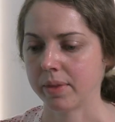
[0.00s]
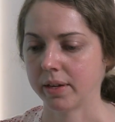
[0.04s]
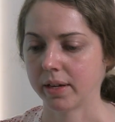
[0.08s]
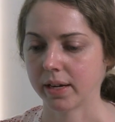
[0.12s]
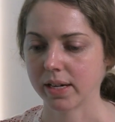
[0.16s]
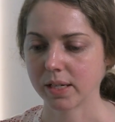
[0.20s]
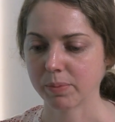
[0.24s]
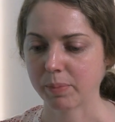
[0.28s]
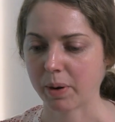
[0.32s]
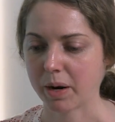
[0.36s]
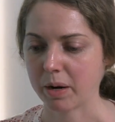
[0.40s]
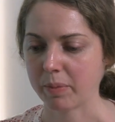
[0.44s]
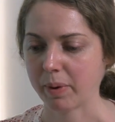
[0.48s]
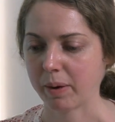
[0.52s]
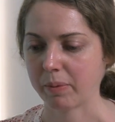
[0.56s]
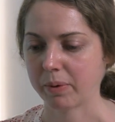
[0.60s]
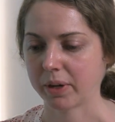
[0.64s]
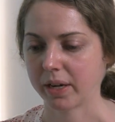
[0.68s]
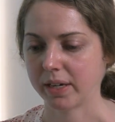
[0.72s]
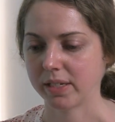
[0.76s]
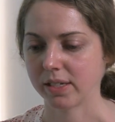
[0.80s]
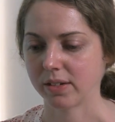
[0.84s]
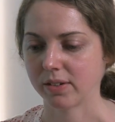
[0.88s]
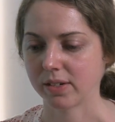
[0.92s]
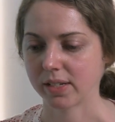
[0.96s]
the nice part about
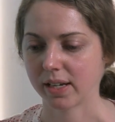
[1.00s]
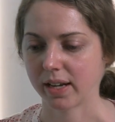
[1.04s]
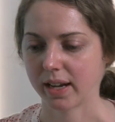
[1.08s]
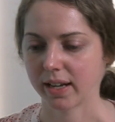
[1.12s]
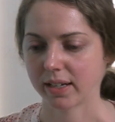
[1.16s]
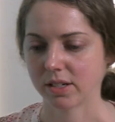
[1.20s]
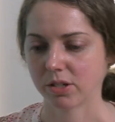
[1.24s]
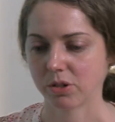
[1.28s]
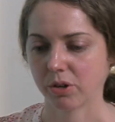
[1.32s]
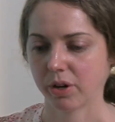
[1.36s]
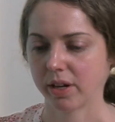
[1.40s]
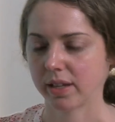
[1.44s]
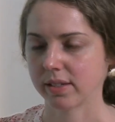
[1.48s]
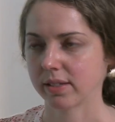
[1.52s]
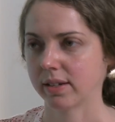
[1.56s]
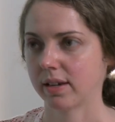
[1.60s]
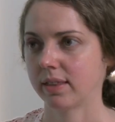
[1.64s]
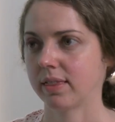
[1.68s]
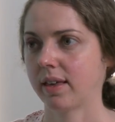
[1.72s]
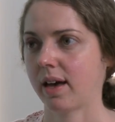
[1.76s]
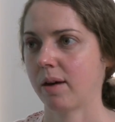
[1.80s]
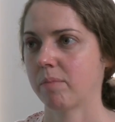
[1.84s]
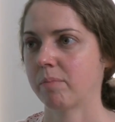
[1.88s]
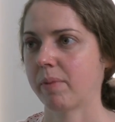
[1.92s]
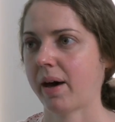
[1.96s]
what I do is that I can
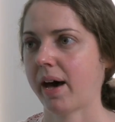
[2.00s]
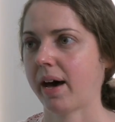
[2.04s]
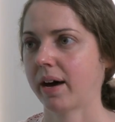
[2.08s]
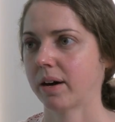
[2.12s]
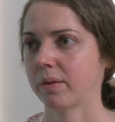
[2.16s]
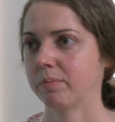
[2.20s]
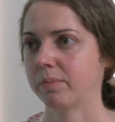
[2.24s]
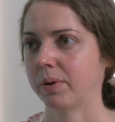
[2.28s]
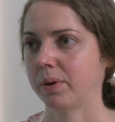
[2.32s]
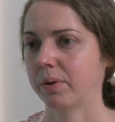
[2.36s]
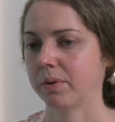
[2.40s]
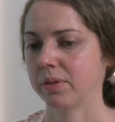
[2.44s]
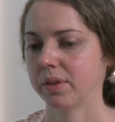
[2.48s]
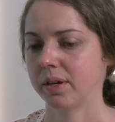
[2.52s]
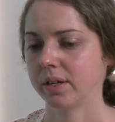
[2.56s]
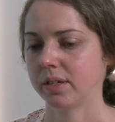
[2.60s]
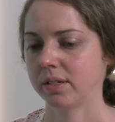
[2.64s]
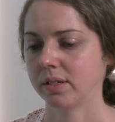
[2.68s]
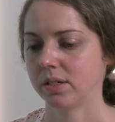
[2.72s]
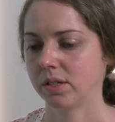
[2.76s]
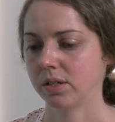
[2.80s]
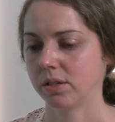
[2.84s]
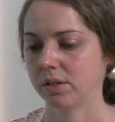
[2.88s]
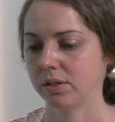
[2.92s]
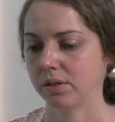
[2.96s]
translate that back both
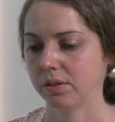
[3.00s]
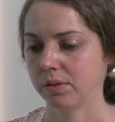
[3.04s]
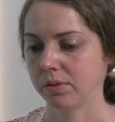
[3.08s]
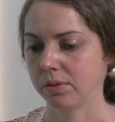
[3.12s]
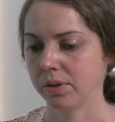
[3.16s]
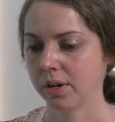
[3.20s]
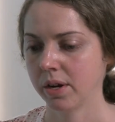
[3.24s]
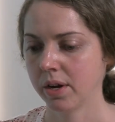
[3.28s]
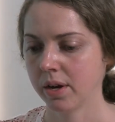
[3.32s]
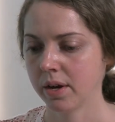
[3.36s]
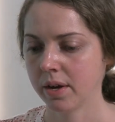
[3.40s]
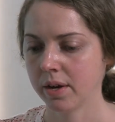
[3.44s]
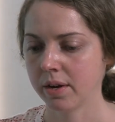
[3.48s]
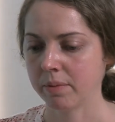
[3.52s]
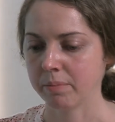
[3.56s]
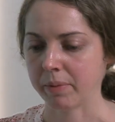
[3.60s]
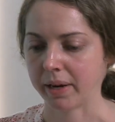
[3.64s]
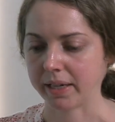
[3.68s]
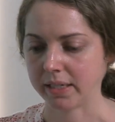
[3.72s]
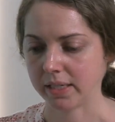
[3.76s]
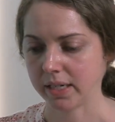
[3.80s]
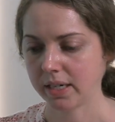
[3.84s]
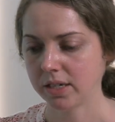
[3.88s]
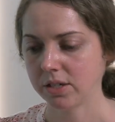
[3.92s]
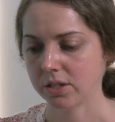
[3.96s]
into
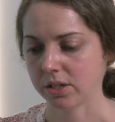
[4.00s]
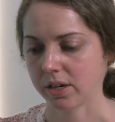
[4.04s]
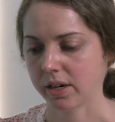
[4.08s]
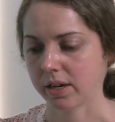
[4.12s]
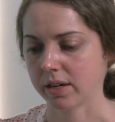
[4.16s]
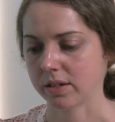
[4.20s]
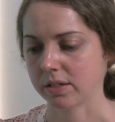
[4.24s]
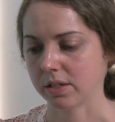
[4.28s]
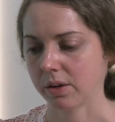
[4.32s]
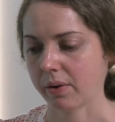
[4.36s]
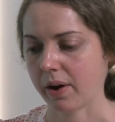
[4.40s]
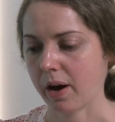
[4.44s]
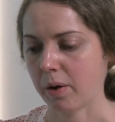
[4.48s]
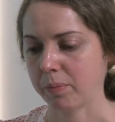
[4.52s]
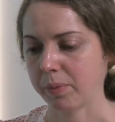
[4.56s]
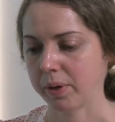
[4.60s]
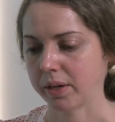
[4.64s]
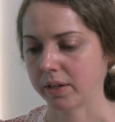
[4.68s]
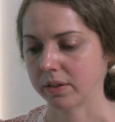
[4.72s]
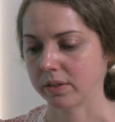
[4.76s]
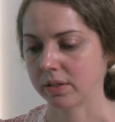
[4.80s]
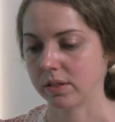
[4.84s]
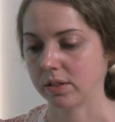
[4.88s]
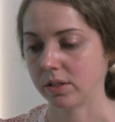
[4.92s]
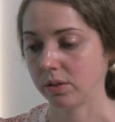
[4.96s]
my teaching, so
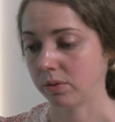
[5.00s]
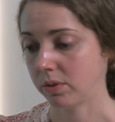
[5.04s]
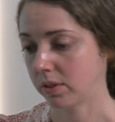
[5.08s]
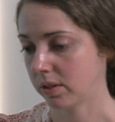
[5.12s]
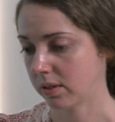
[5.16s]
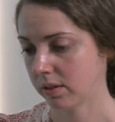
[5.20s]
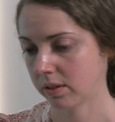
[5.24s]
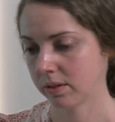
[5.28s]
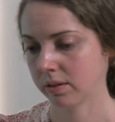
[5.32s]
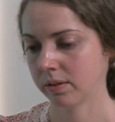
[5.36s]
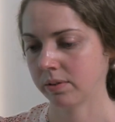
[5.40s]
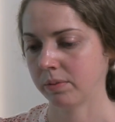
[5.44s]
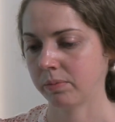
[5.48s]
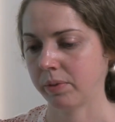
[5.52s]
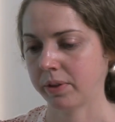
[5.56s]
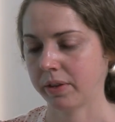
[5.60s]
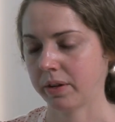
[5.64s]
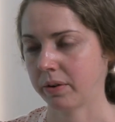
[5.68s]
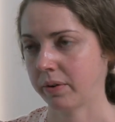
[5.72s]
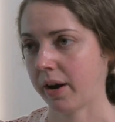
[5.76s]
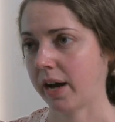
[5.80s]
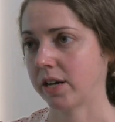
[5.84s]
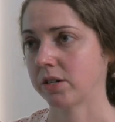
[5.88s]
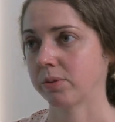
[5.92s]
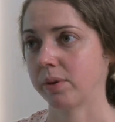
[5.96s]
helping students when
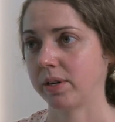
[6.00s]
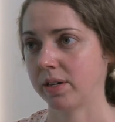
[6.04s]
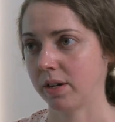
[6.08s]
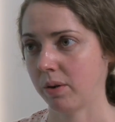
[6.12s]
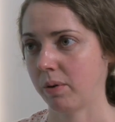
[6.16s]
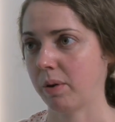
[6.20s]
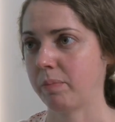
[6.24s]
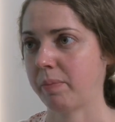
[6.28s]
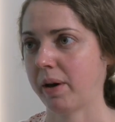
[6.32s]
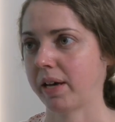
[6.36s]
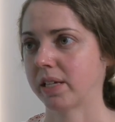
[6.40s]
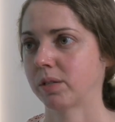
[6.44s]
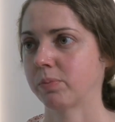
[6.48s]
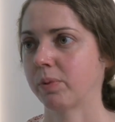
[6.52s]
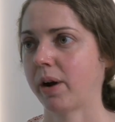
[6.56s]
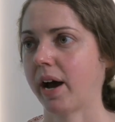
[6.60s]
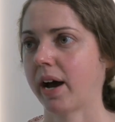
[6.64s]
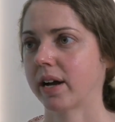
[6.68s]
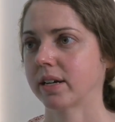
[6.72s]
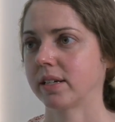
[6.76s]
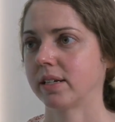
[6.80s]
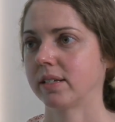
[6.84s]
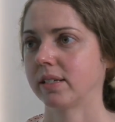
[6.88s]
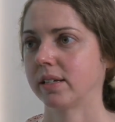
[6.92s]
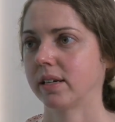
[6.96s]
they graduate know what best
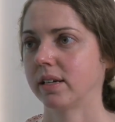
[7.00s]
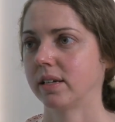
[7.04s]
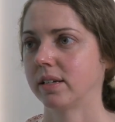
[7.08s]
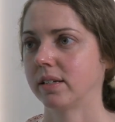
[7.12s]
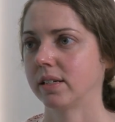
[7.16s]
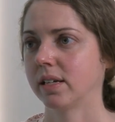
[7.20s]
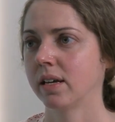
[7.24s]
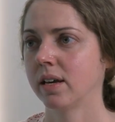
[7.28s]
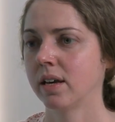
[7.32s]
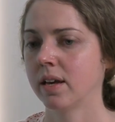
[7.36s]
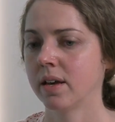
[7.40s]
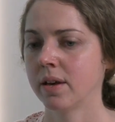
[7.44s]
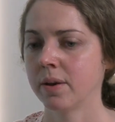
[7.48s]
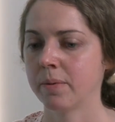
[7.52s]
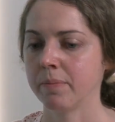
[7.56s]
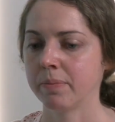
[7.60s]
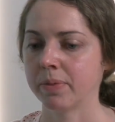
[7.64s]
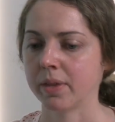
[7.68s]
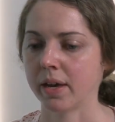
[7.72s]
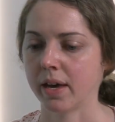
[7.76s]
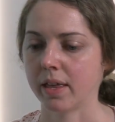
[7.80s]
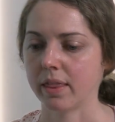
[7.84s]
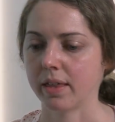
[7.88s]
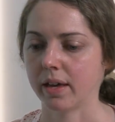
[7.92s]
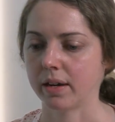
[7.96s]
practice is.
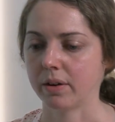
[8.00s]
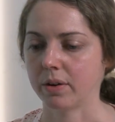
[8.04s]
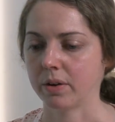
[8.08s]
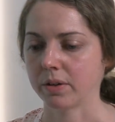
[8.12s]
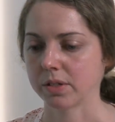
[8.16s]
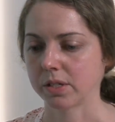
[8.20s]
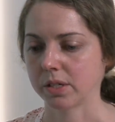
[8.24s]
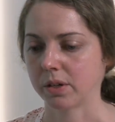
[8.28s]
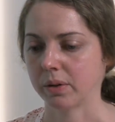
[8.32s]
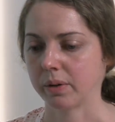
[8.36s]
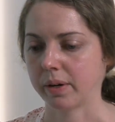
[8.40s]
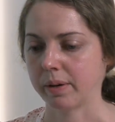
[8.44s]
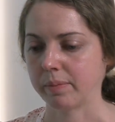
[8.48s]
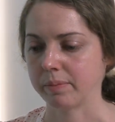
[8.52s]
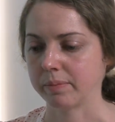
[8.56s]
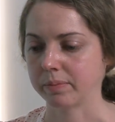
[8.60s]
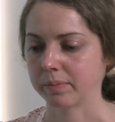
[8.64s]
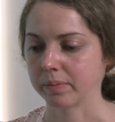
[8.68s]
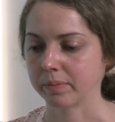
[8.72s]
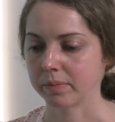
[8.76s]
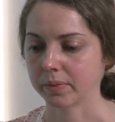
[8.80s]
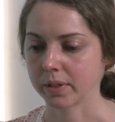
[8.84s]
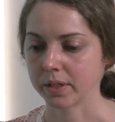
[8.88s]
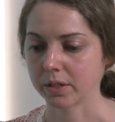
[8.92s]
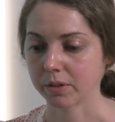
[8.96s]
And then also
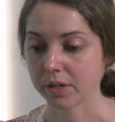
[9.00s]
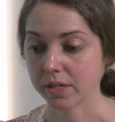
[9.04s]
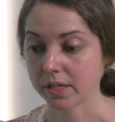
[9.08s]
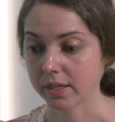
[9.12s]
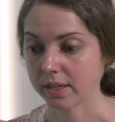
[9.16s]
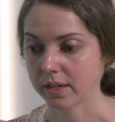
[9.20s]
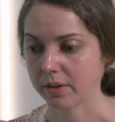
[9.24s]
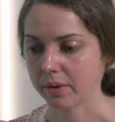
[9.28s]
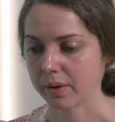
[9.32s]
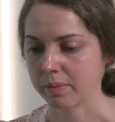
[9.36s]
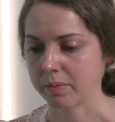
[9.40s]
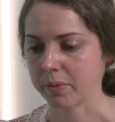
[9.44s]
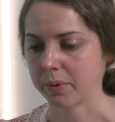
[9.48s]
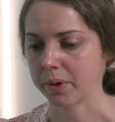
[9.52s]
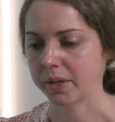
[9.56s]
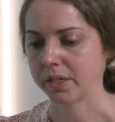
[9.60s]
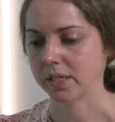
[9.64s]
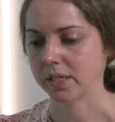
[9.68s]
I'm increasingly going more